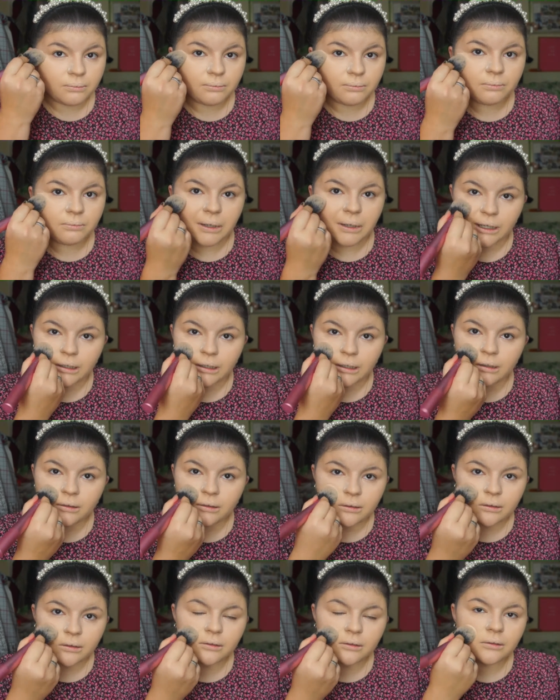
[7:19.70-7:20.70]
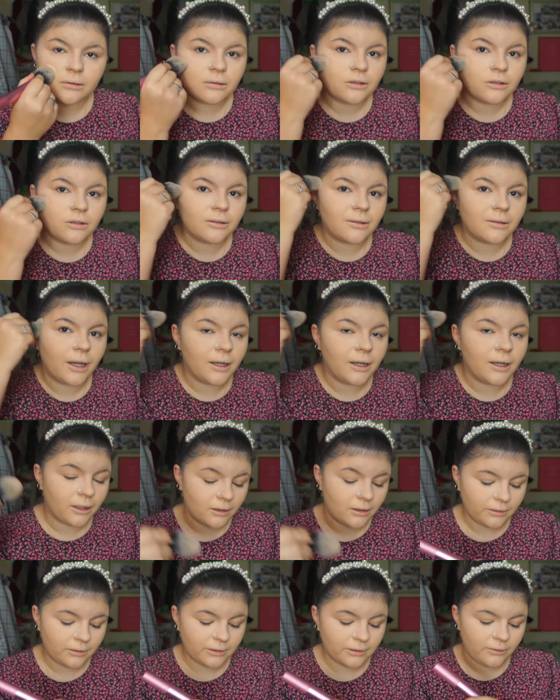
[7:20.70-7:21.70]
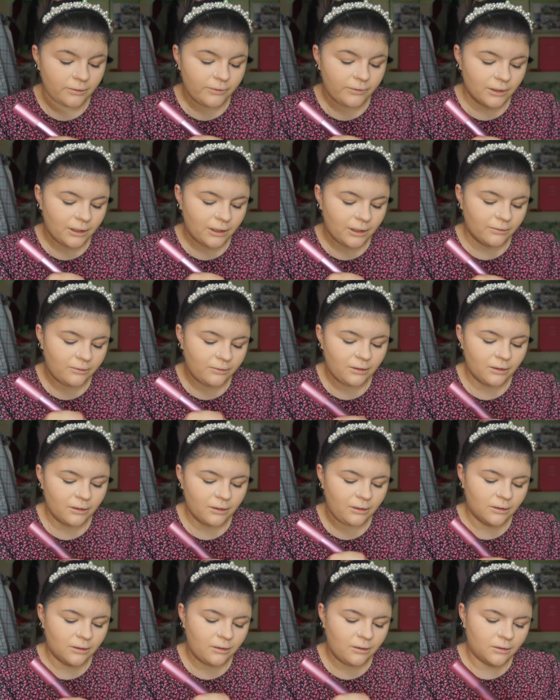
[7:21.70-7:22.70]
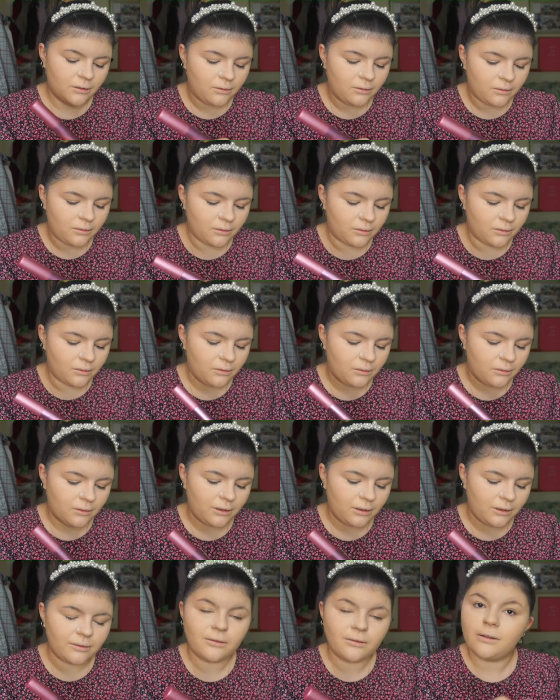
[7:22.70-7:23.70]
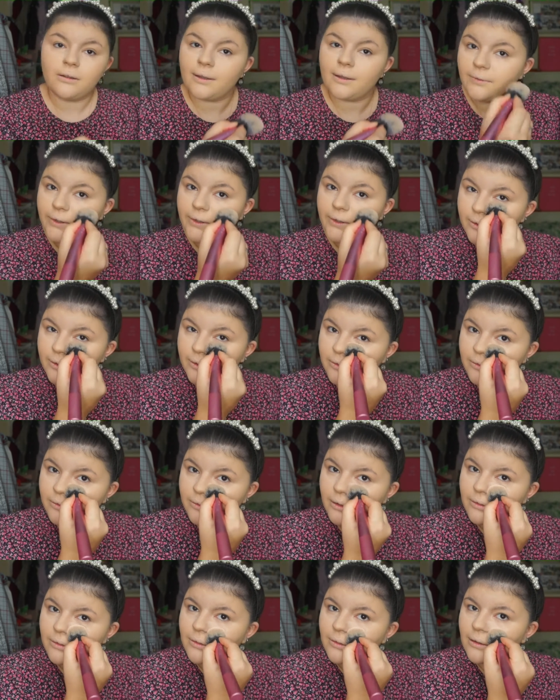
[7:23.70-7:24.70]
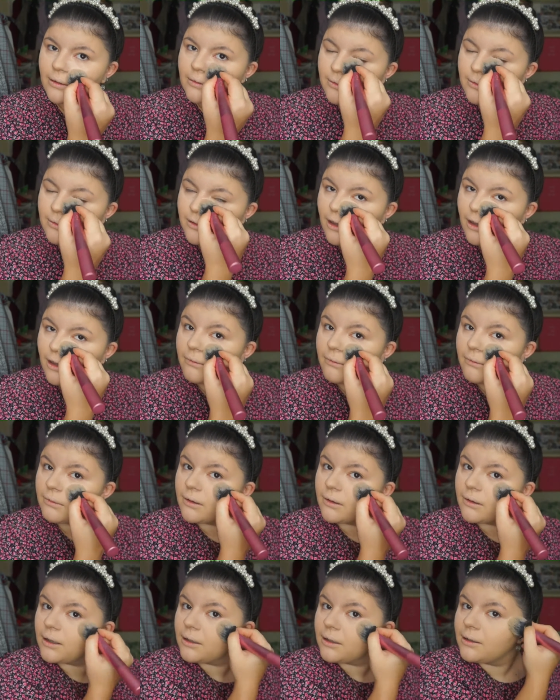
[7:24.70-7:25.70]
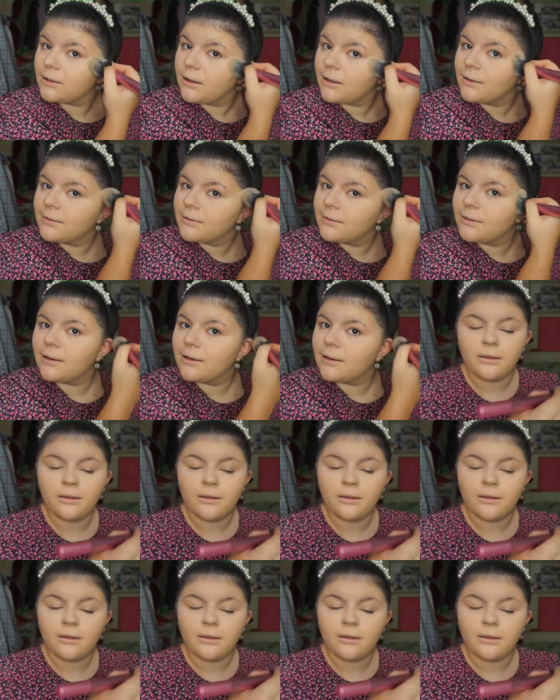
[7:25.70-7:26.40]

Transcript: pack it on just lightly because even though it's not the heaviest it does set really nicely